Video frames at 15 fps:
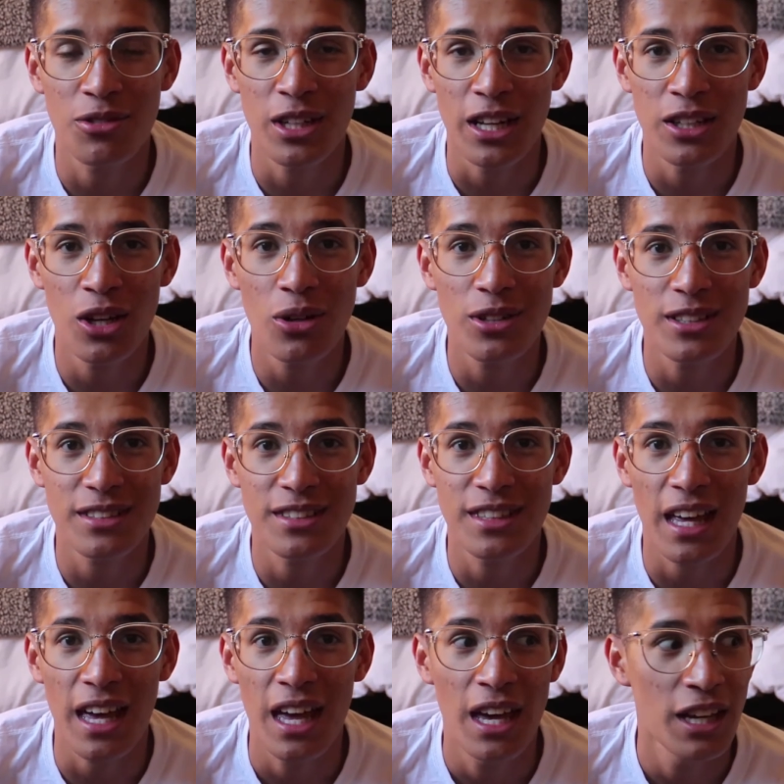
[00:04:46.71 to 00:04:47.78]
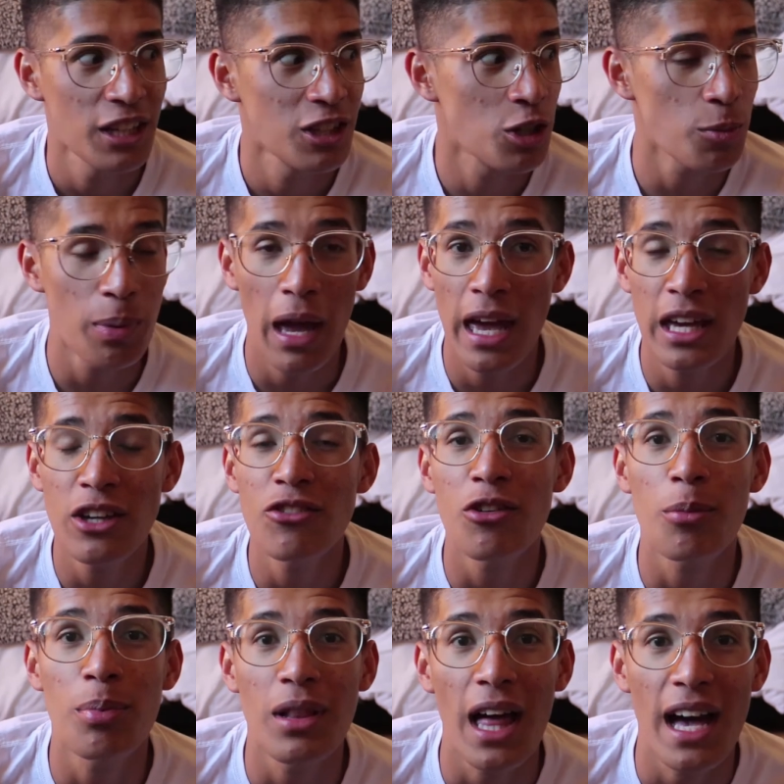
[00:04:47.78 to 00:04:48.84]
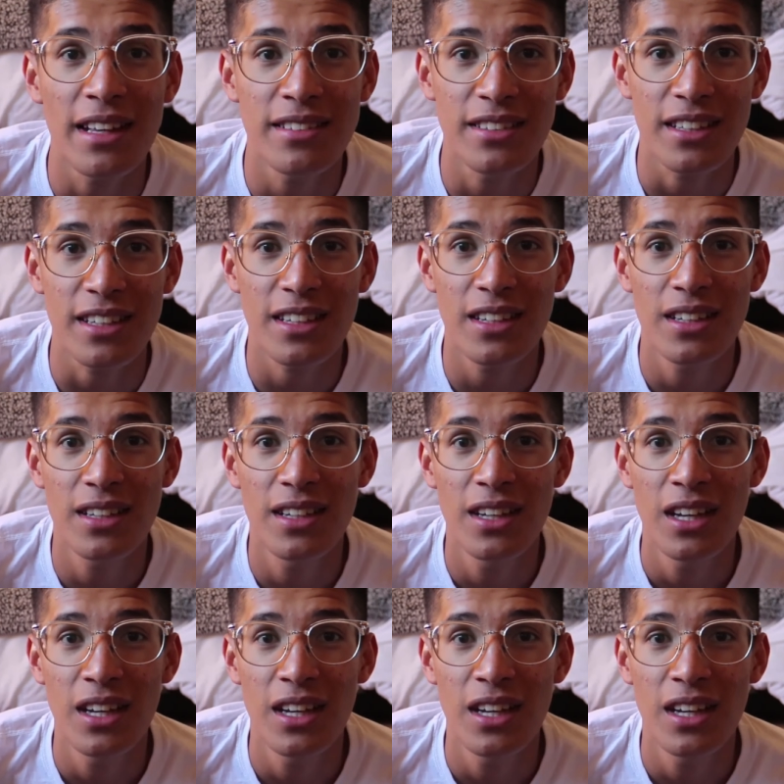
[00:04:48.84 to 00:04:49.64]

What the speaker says: what I notice is that you're paying for plastic.